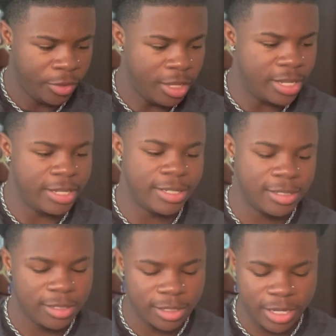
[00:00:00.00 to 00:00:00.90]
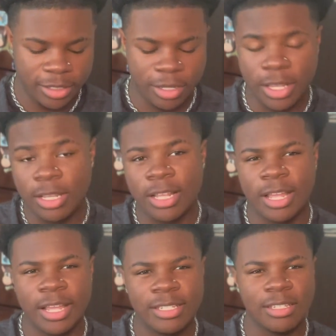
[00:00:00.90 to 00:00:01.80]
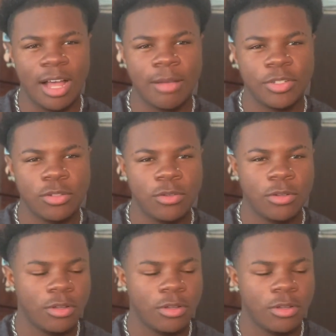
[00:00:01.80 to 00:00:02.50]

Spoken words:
is, I guess it's optional.